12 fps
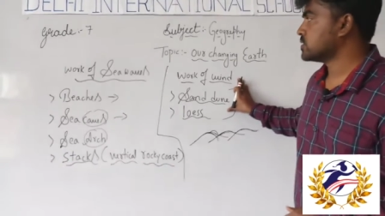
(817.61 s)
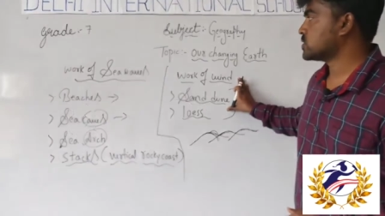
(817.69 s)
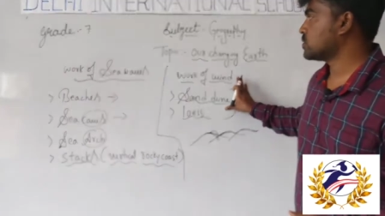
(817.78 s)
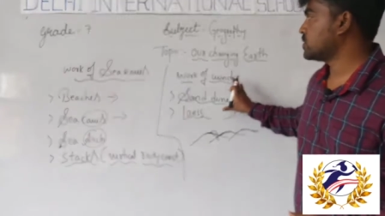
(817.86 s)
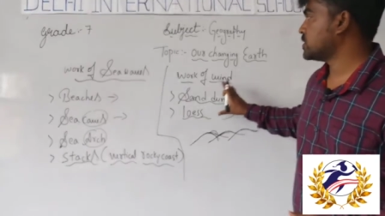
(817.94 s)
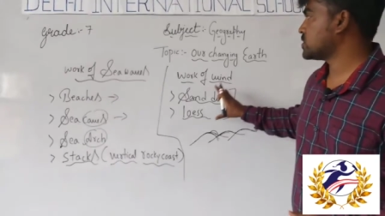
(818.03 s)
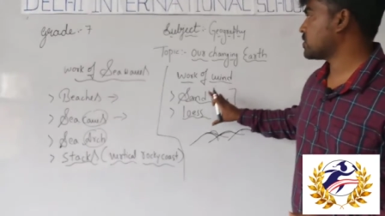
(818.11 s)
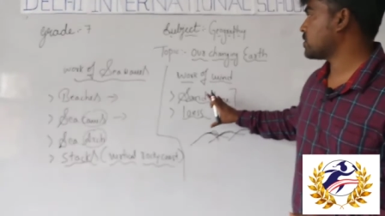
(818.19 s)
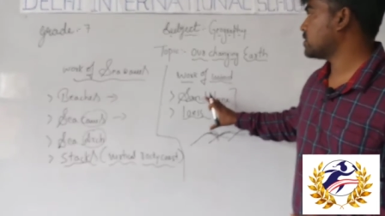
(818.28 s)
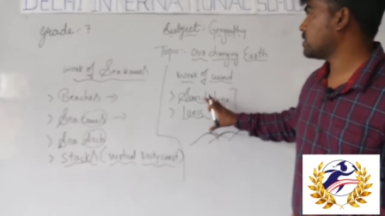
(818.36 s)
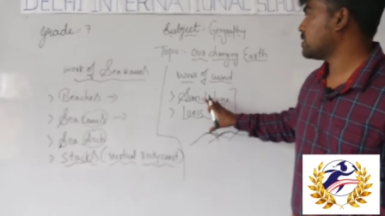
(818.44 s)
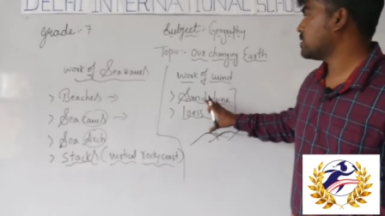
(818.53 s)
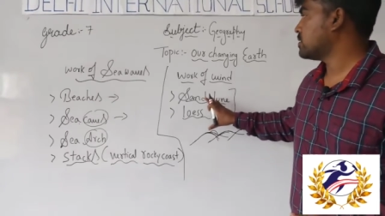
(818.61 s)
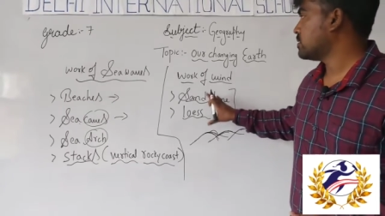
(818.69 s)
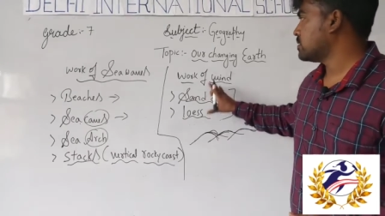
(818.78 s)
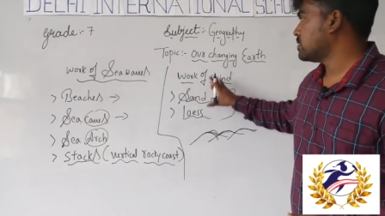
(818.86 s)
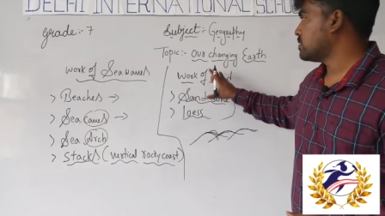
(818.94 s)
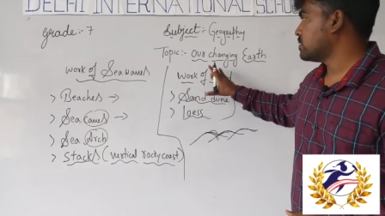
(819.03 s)
So these are all
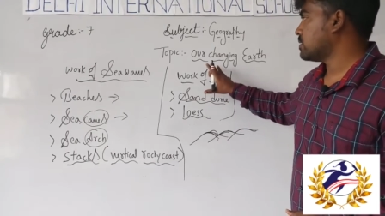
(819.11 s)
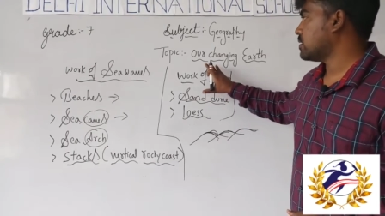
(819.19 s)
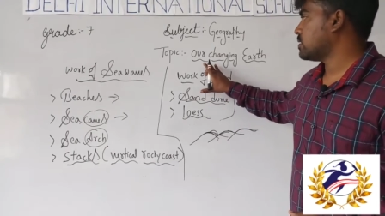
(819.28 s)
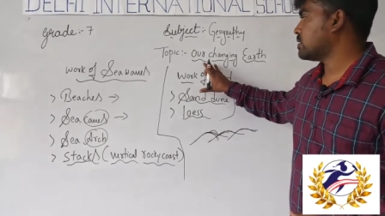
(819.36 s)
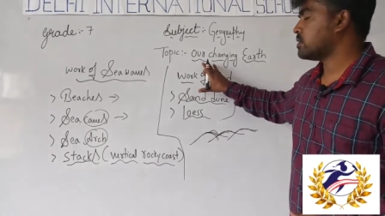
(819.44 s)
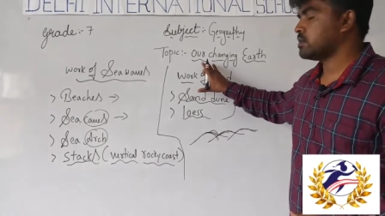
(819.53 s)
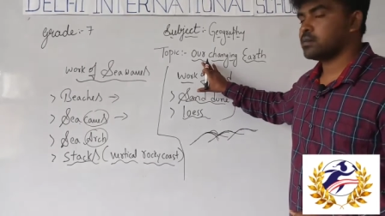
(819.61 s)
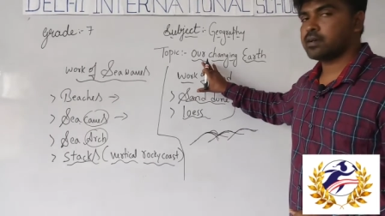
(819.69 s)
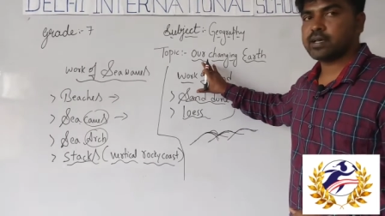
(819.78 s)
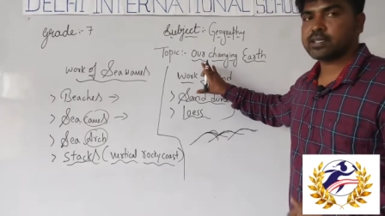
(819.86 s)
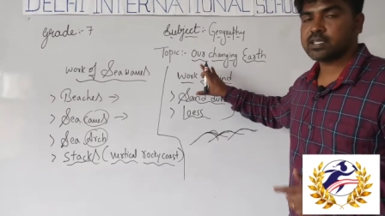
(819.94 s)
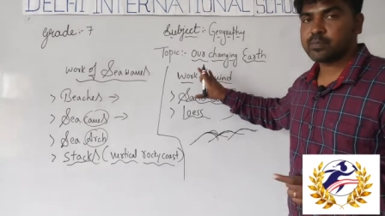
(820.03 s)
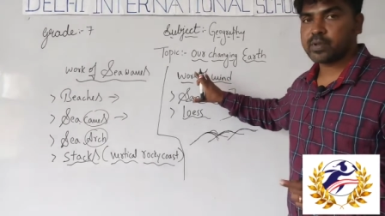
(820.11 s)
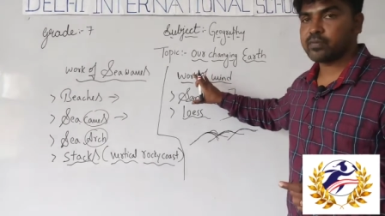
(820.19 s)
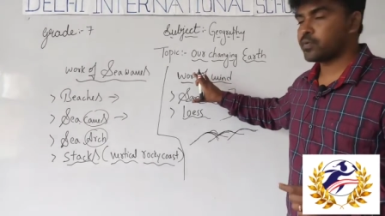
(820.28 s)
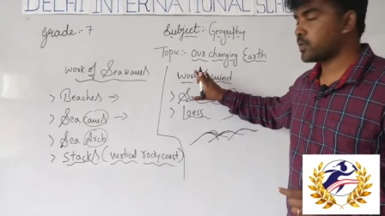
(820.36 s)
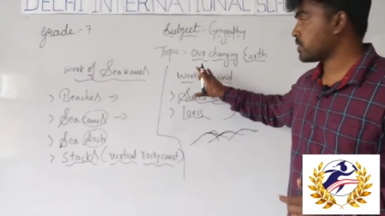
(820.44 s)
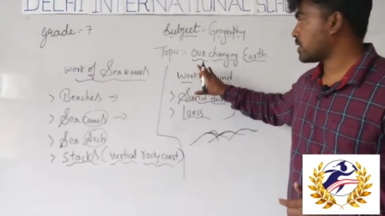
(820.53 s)
example
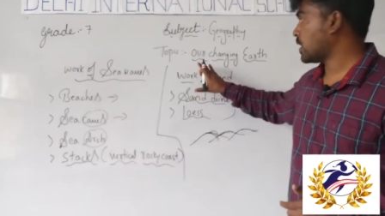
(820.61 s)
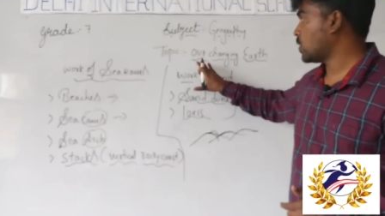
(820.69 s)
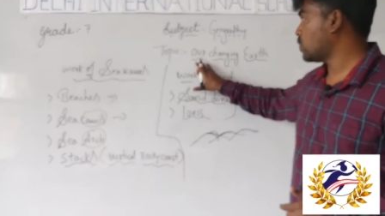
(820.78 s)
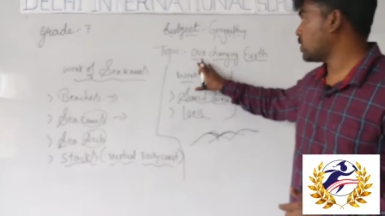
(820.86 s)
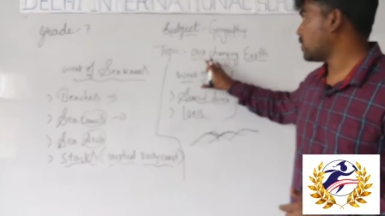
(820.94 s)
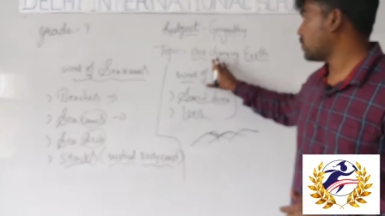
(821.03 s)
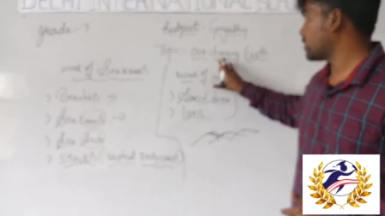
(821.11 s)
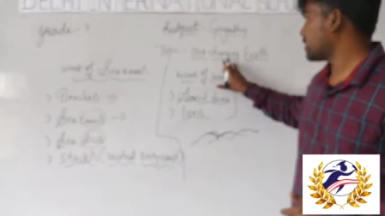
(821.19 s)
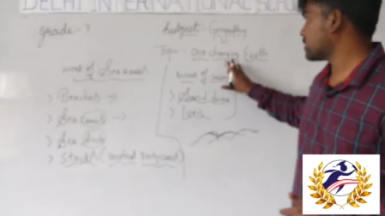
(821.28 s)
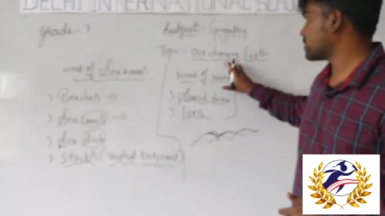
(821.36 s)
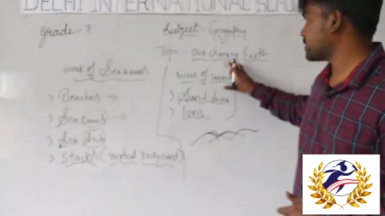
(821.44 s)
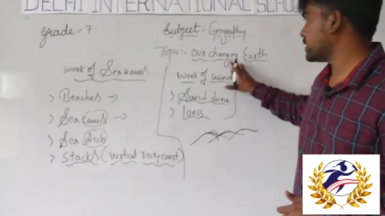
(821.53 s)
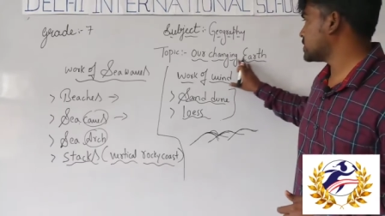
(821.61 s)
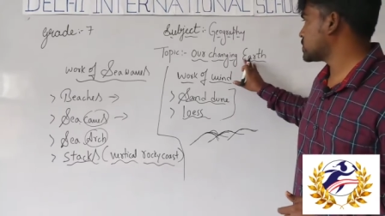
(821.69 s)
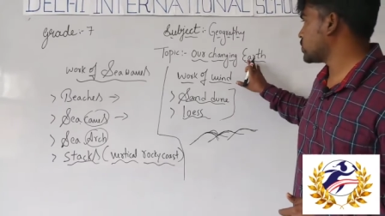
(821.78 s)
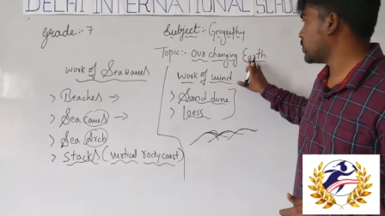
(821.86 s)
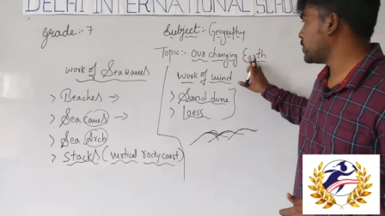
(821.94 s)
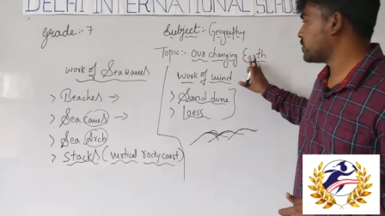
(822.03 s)
for how our earth is
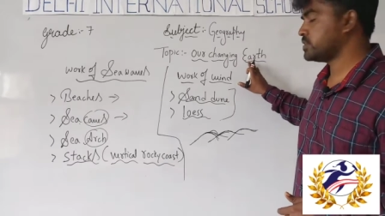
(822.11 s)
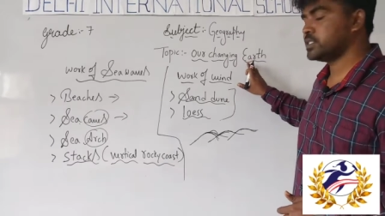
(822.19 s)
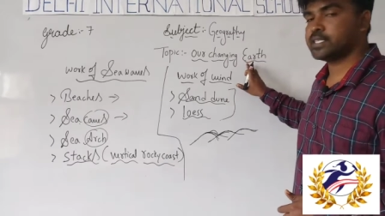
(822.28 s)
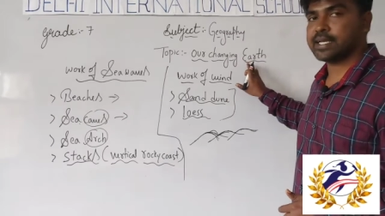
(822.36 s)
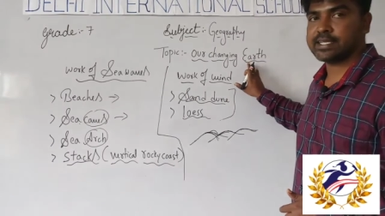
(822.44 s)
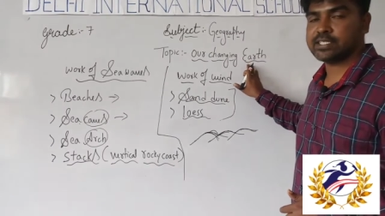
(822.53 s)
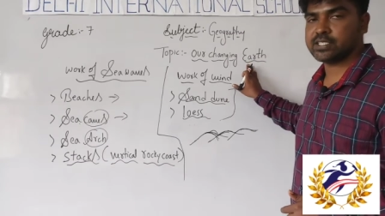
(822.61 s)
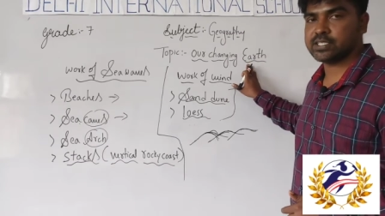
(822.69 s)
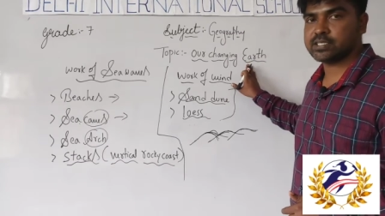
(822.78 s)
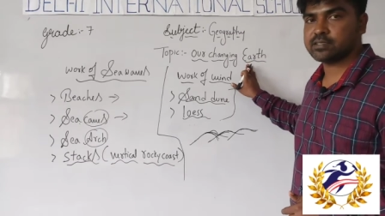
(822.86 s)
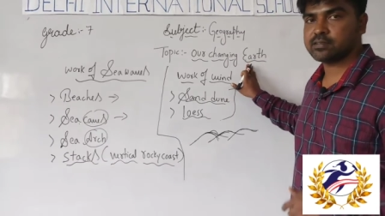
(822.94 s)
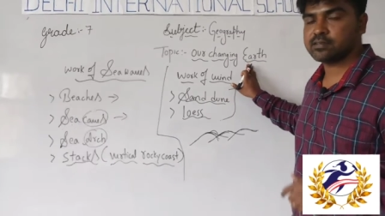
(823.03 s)
going to change.